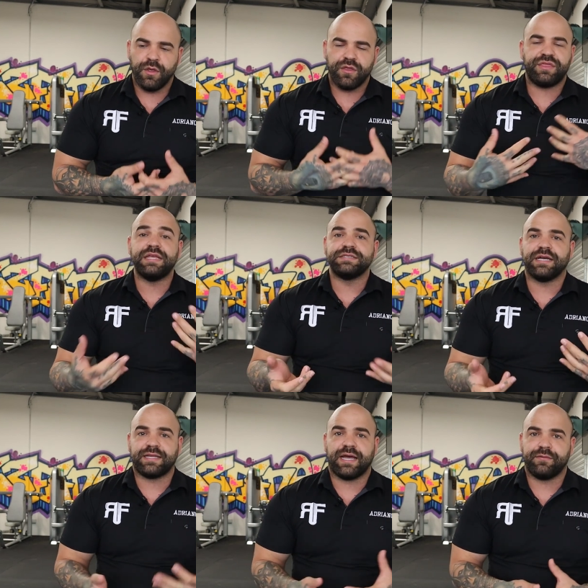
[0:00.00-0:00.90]
Things
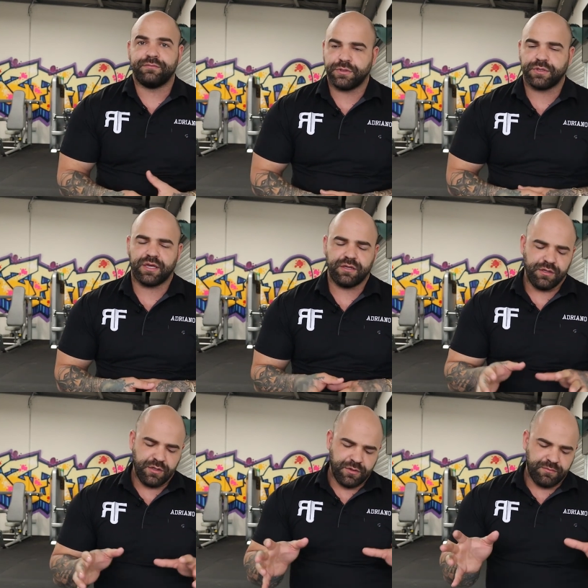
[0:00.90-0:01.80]
like that, okay?
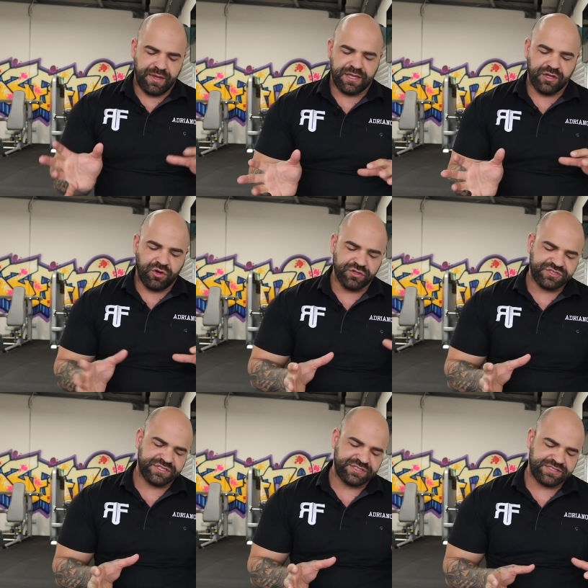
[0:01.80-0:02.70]
Making
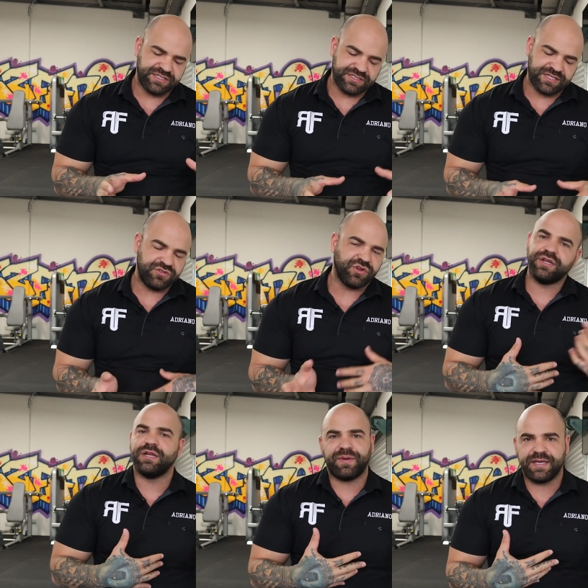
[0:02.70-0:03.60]
conscious decisions that you don't
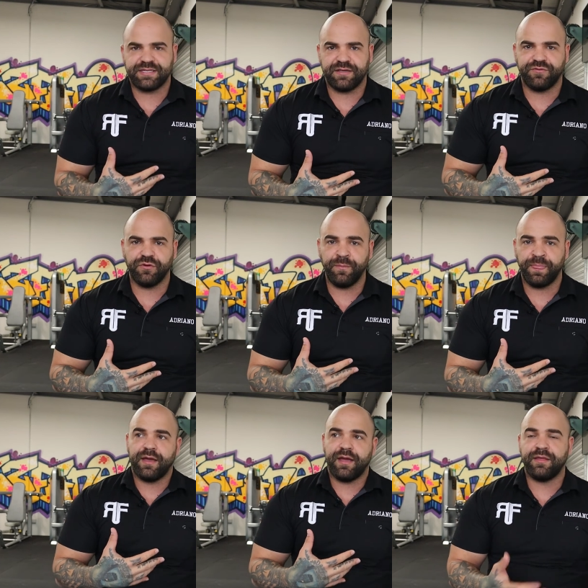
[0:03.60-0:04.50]
need a PT for.
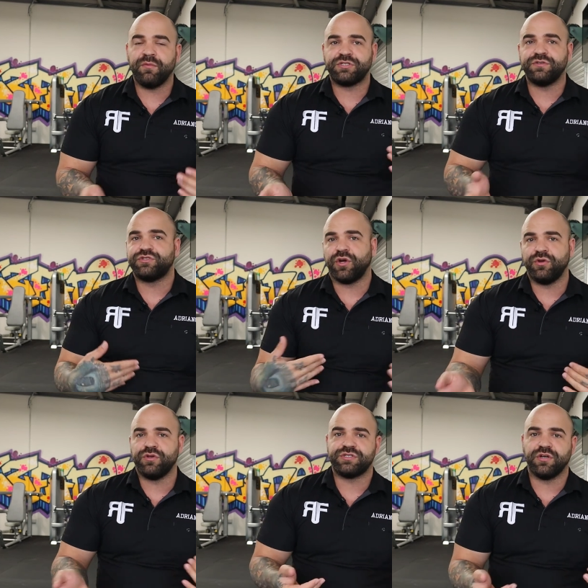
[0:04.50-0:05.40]
And then once you've
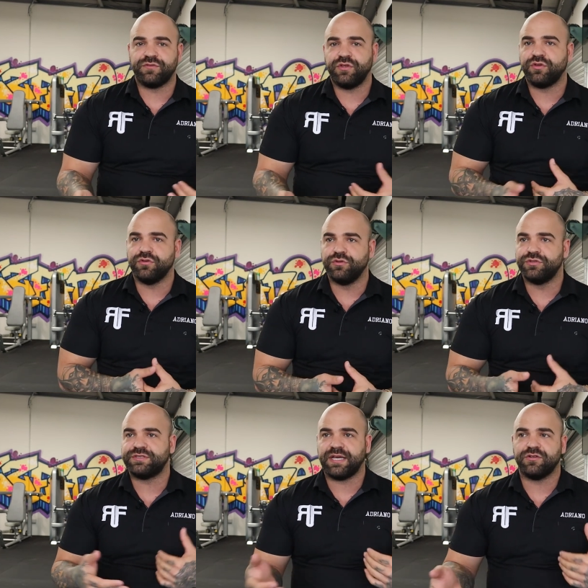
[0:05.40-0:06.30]
shown yourself that you can
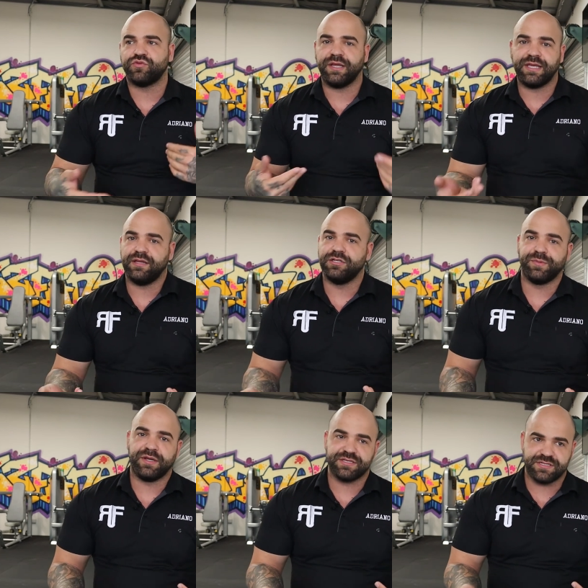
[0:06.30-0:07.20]
lose 10 or 20 kilos
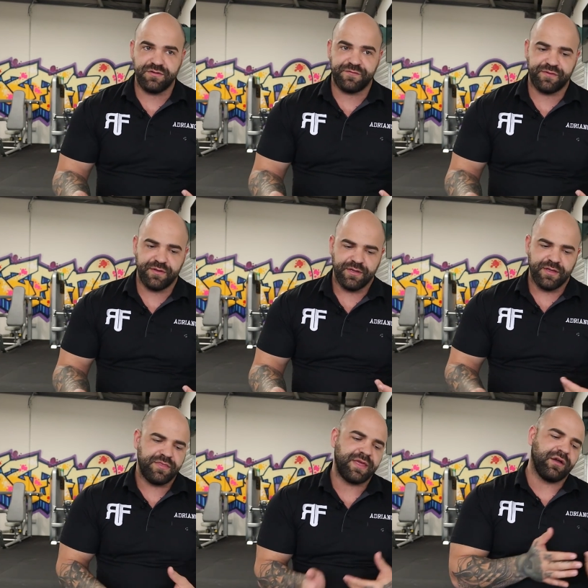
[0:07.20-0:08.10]
by yourself,
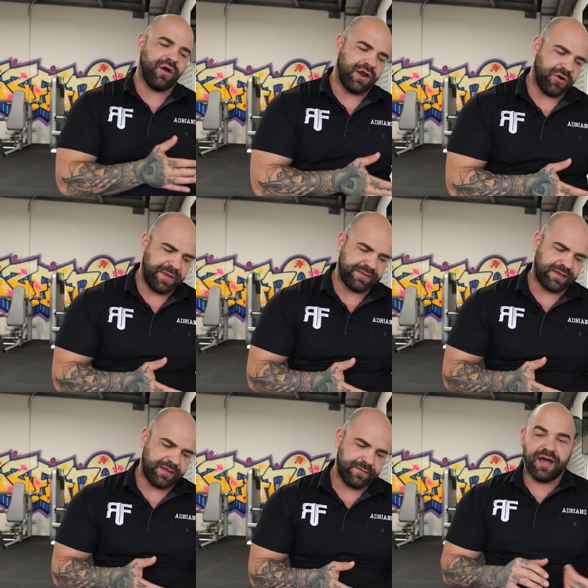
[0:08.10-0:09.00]
then go hire a
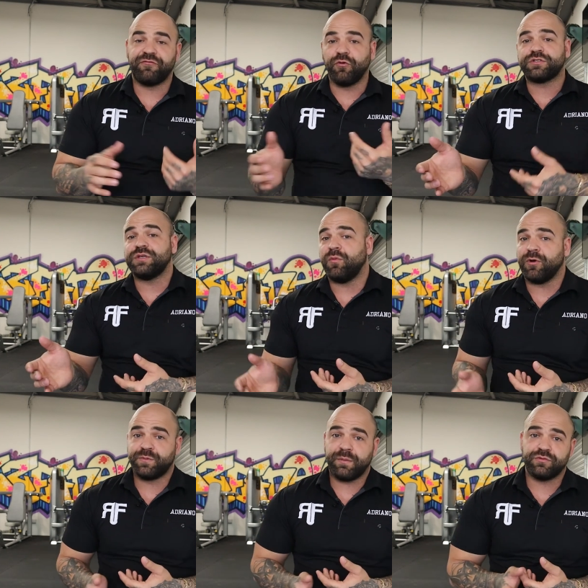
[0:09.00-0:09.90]
PT. Unfortunately, what
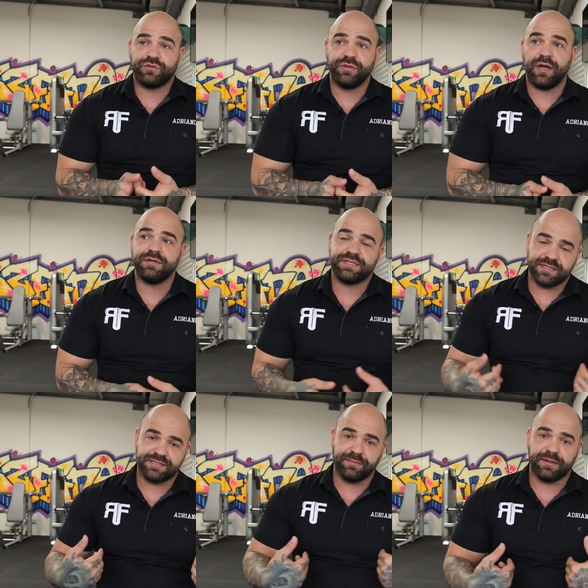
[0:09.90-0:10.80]
most people do now is get
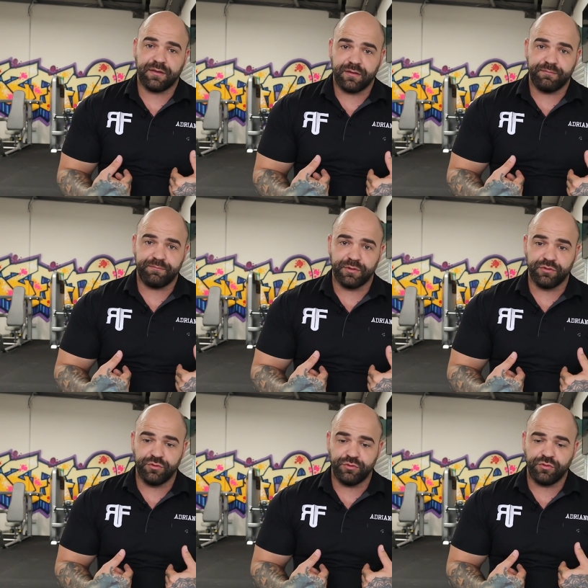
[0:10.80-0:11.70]
the stomach
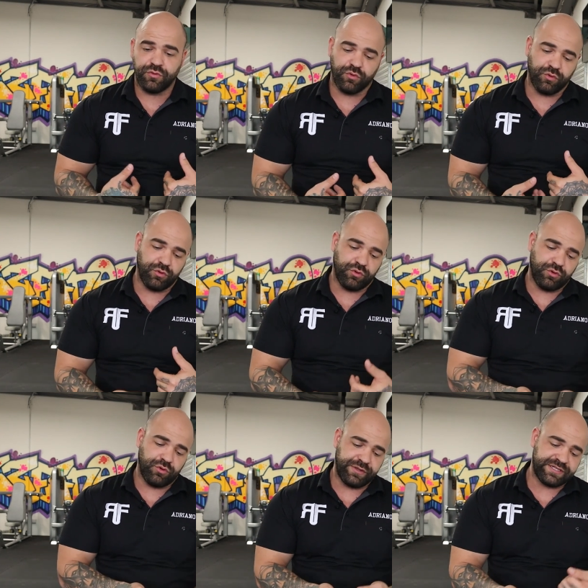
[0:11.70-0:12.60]
balloon
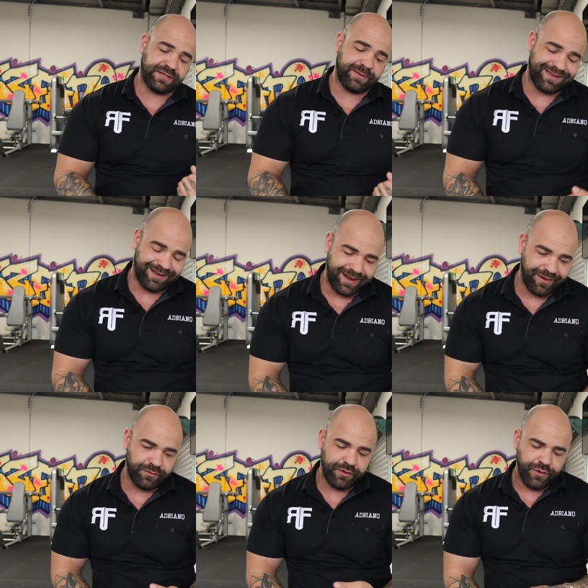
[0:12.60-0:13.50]
or their stomach cut
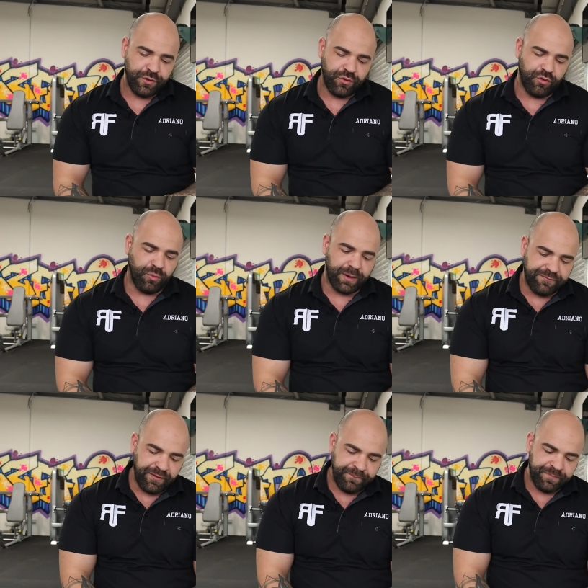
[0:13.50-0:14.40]
out or
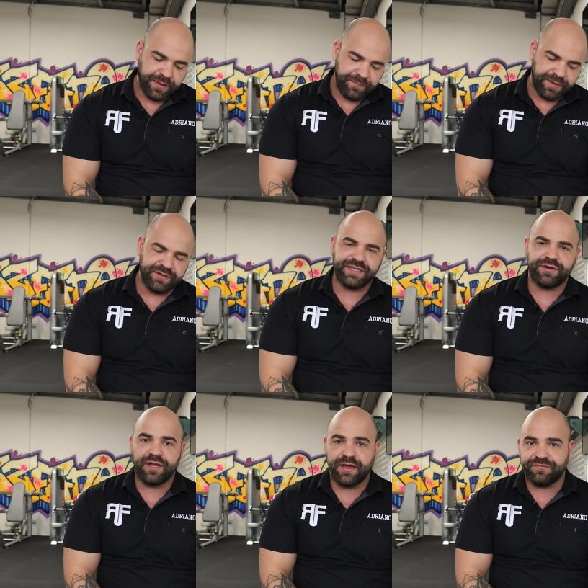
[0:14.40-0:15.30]
whatever, because they
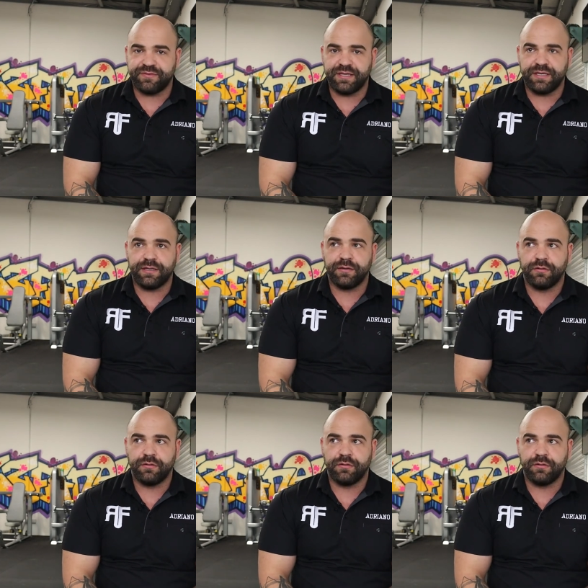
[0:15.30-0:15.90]
don't have the